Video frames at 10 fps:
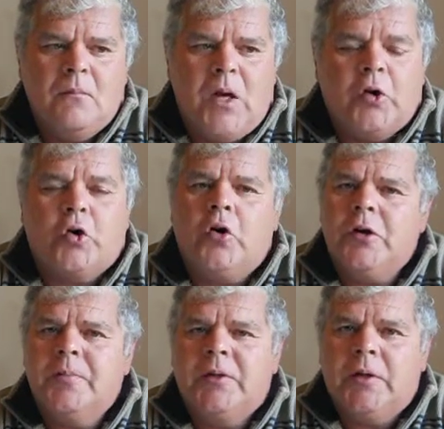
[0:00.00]

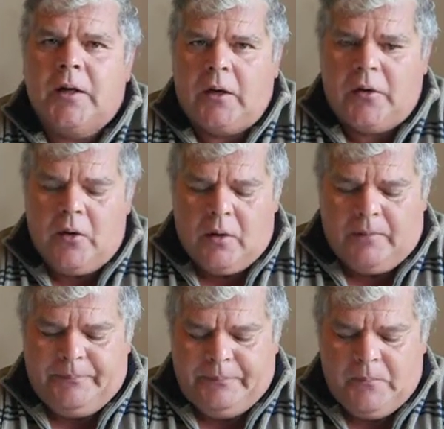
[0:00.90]
encouragement to carry
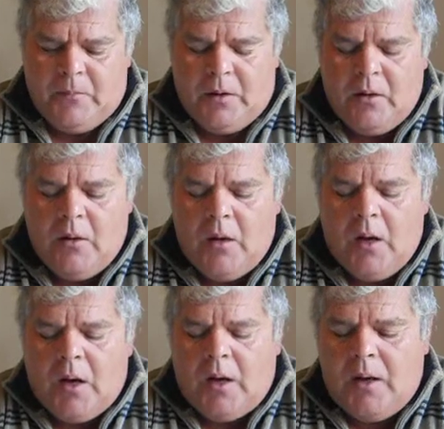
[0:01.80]
on.
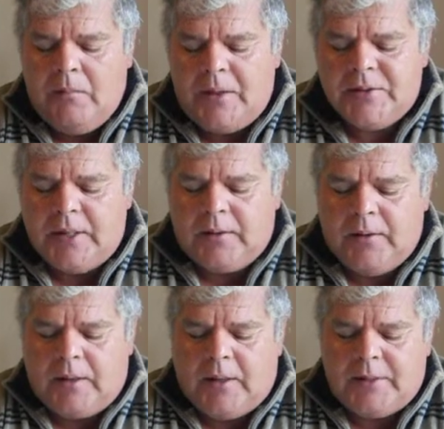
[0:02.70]
My
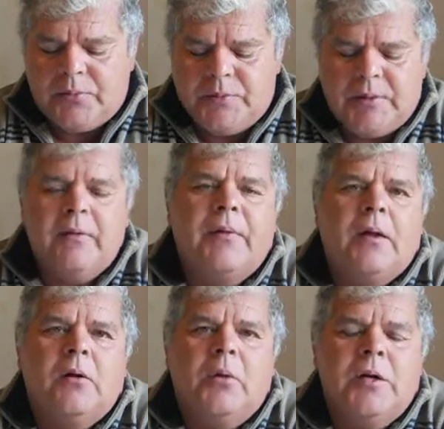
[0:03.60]
second class was the
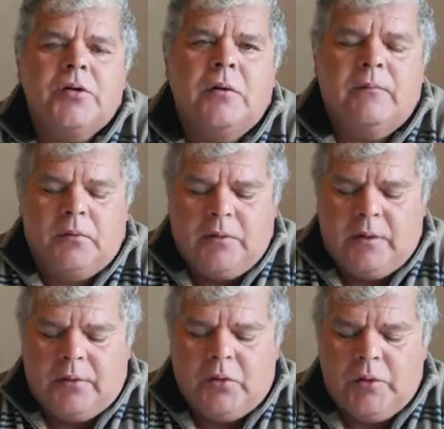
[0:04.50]
evaluation of
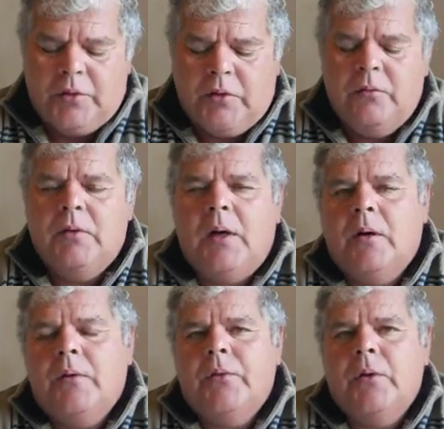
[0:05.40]
learning,
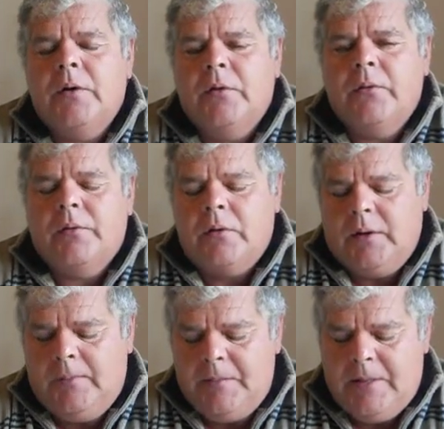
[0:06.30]

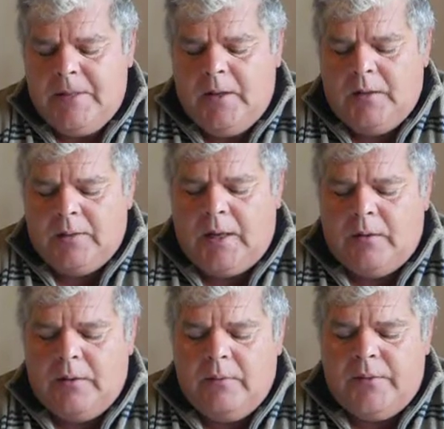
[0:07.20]
3230. Now,
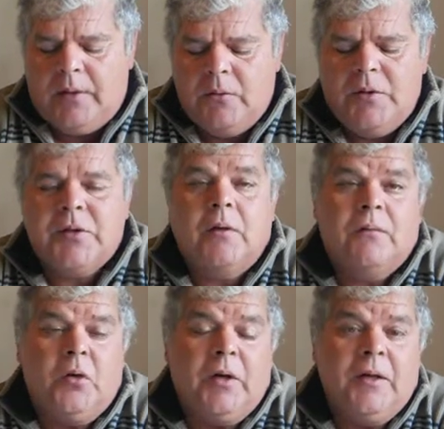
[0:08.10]
the evaluation of
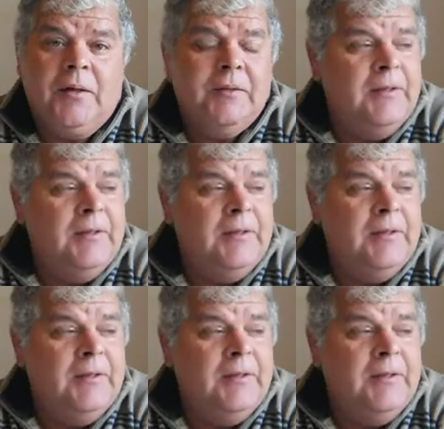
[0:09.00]
learning,